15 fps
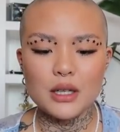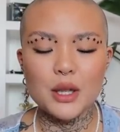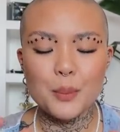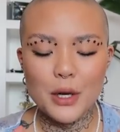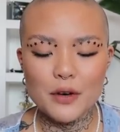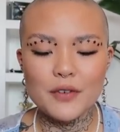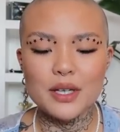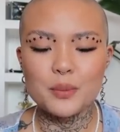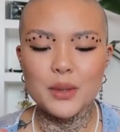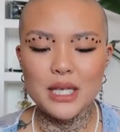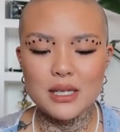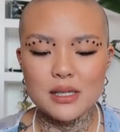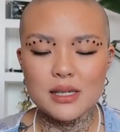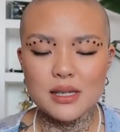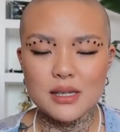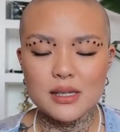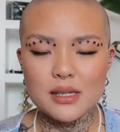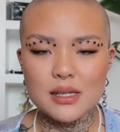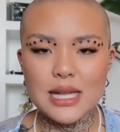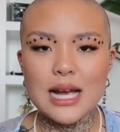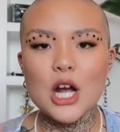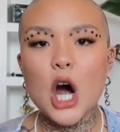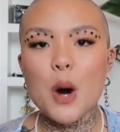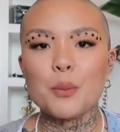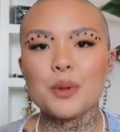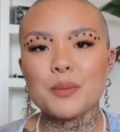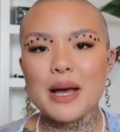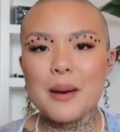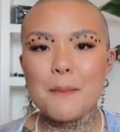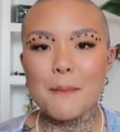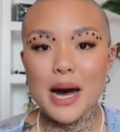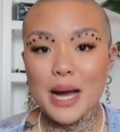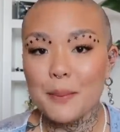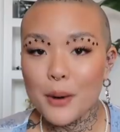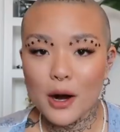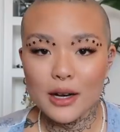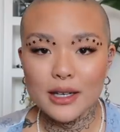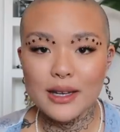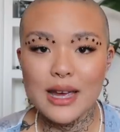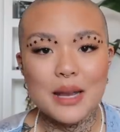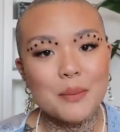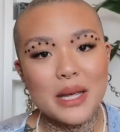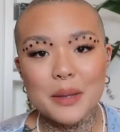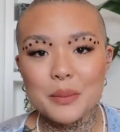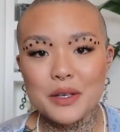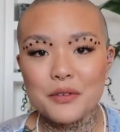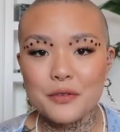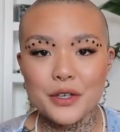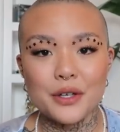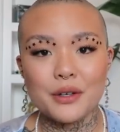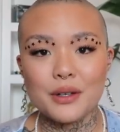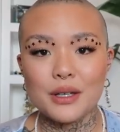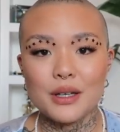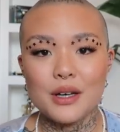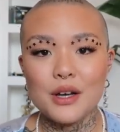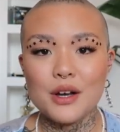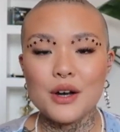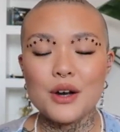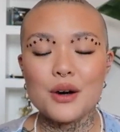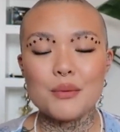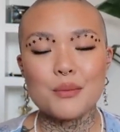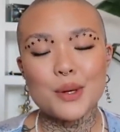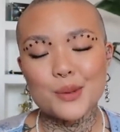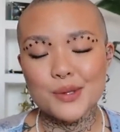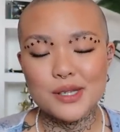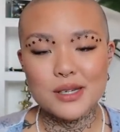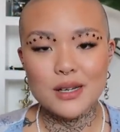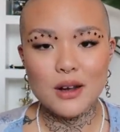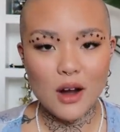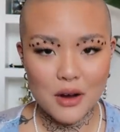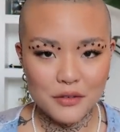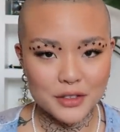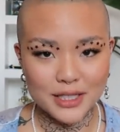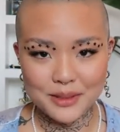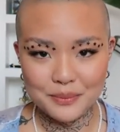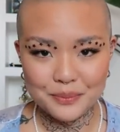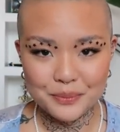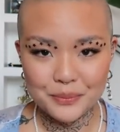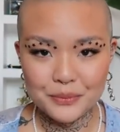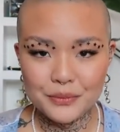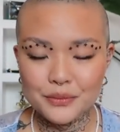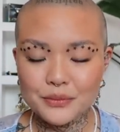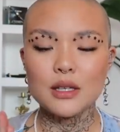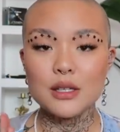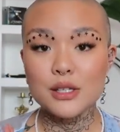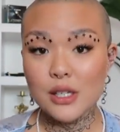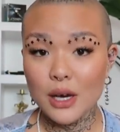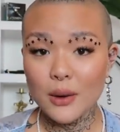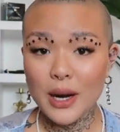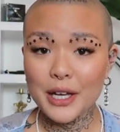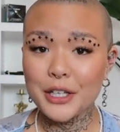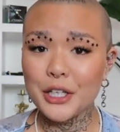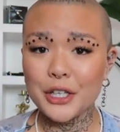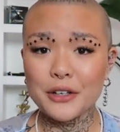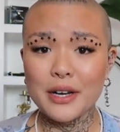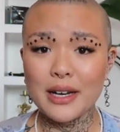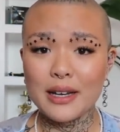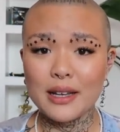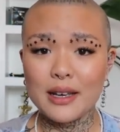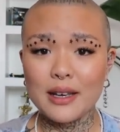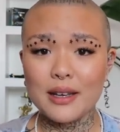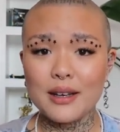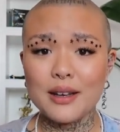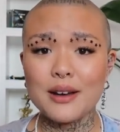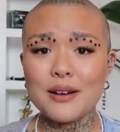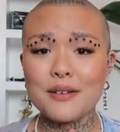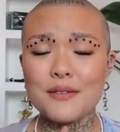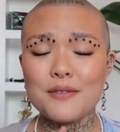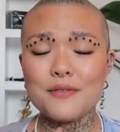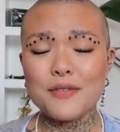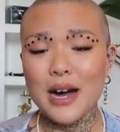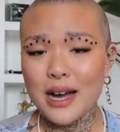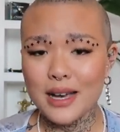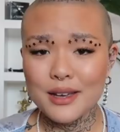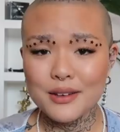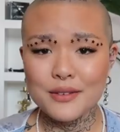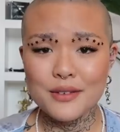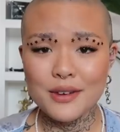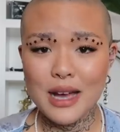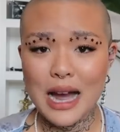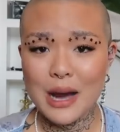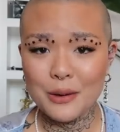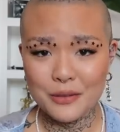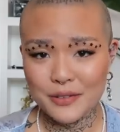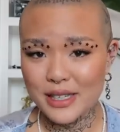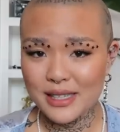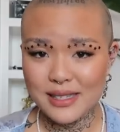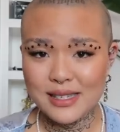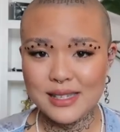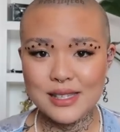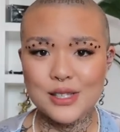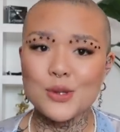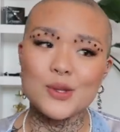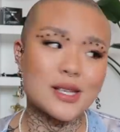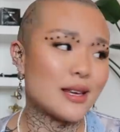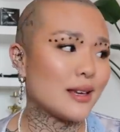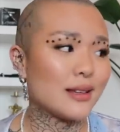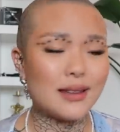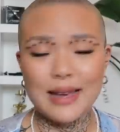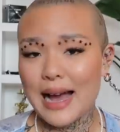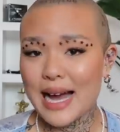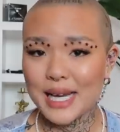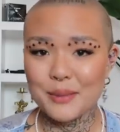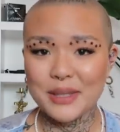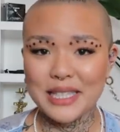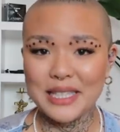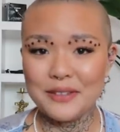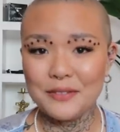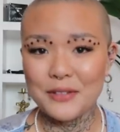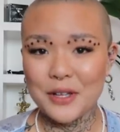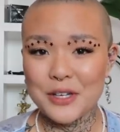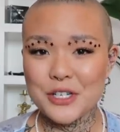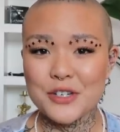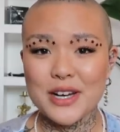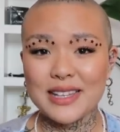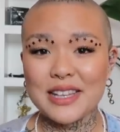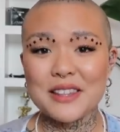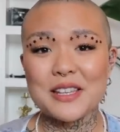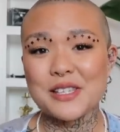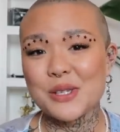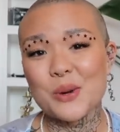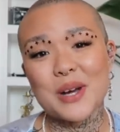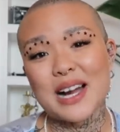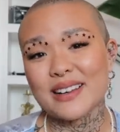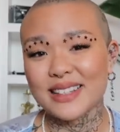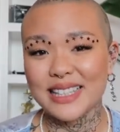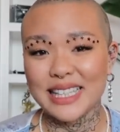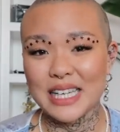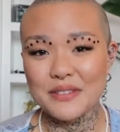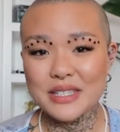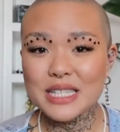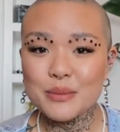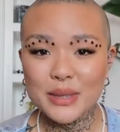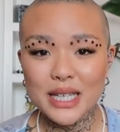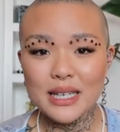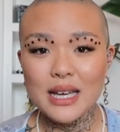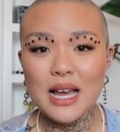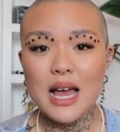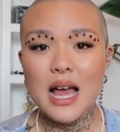the perfect pieces that complement my body and make me feel most confident. So I curated five outfits using the Adam and Eve blusher that they so kindly gifted me